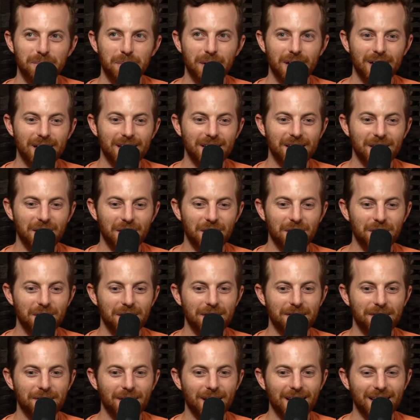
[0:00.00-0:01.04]
But
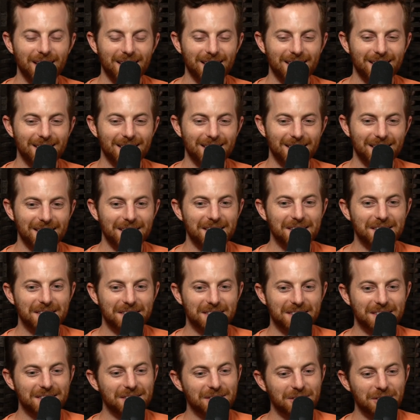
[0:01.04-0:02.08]
if
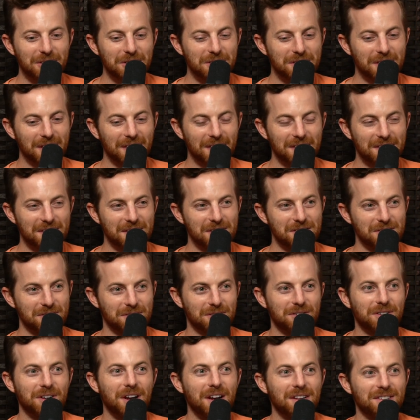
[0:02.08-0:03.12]
he's using the
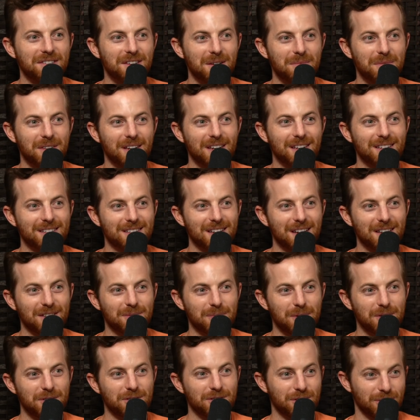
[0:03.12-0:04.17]
scissors to cut something he's not
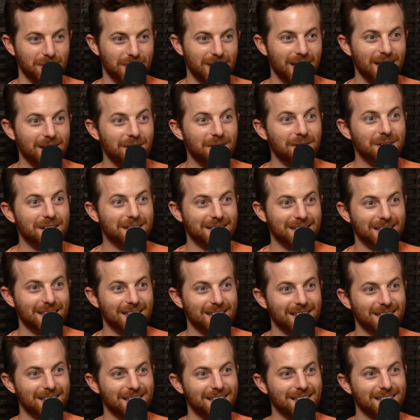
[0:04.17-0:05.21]
supposed to, and I notice
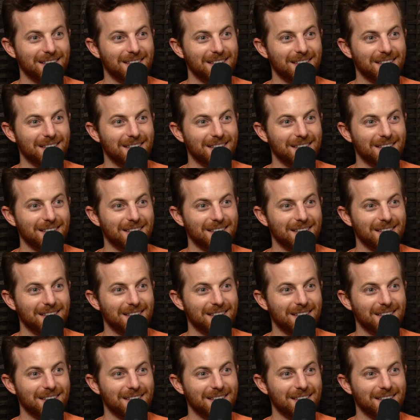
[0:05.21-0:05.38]
it,